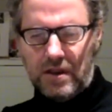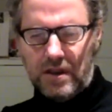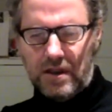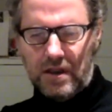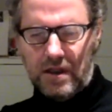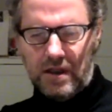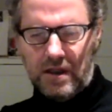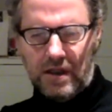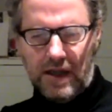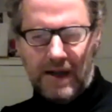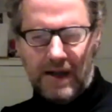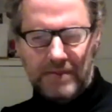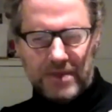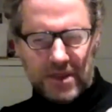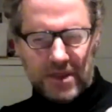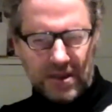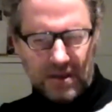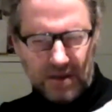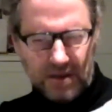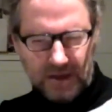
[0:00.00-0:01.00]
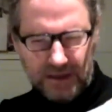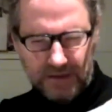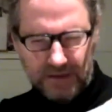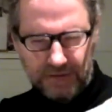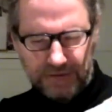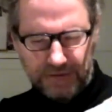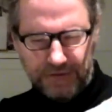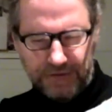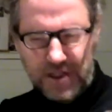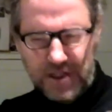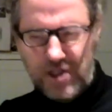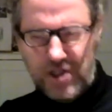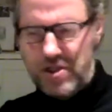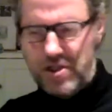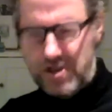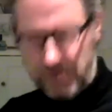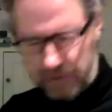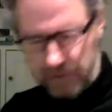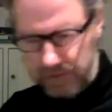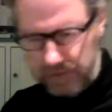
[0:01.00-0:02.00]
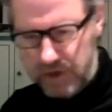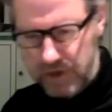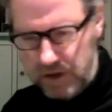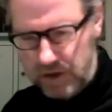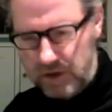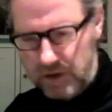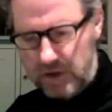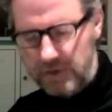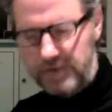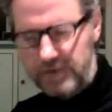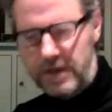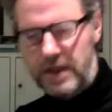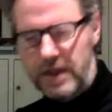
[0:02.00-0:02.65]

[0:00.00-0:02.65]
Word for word: a an absolutely vicious review of